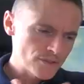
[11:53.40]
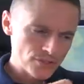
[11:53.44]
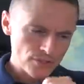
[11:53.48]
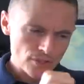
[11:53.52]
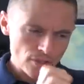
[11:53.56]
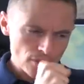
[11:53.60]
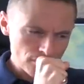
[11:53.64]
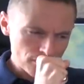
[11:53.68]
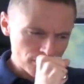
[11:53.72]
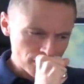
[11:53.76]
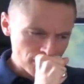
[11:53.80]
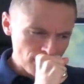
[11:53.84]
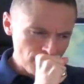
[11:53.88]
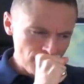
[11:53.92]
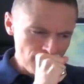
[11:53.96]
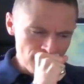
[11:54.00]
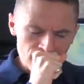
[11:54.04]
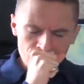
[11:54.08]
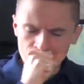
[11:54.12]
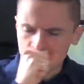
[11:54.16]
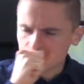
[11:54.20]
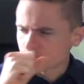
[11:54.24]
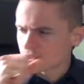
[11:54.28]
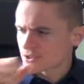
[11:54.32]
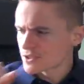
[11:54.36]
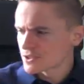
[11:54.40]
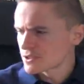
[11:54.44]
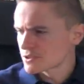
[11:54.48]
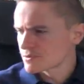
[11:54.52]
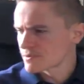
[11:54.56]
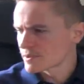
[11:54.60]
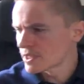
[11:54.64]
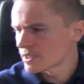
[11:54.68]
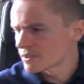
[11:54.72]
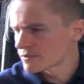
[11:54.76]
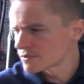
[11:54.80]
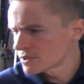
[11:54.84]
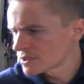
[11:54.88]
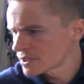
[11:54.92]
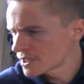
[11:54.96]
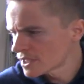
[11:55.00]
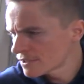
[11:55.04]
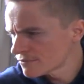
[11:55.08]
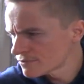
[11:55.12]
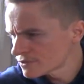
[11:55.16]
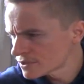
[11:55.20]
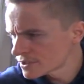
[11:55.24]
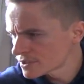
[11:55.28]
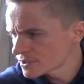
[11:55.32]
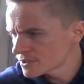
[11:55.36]
So, excuse me, I've got to
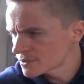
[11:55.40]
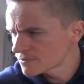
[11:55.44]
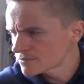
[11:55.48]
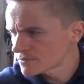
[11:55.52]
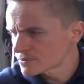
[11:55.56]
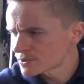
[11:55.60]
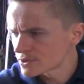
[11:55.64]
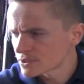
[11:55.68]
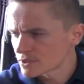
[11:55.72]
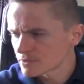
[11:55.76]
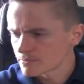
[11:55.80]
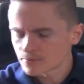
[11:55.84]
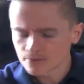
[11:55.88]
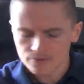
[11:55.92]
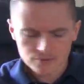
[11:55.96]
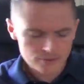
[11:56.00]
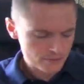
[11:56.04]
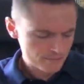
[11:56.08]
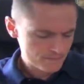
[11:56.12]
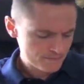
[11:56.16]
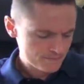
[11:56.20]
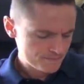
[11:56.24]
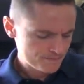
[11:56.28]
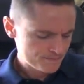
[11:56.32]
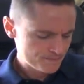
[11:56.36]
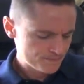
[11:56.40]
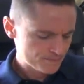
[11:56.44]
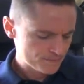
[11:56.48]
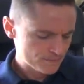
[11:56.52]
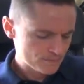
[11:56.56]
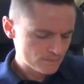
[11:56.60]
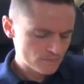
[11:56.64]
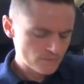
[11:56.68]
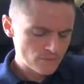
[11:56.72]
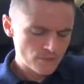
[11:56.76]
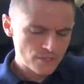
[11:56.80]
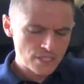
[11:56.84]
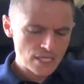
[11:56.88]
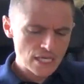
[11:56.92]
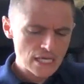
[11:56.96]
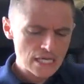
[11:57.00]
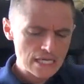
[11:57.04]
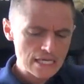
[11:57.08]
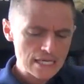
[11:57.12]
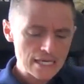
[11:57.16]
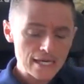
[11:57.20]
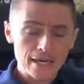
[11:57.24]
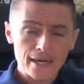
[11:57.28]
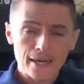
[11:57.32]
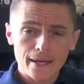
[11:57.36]
have another sip of the
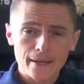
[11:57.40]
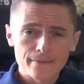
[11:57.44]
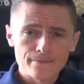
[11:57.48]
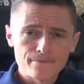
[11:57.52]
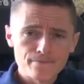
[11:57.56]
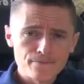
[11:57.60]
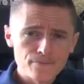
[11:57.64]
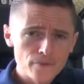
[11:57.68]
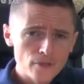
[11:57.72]
tea here.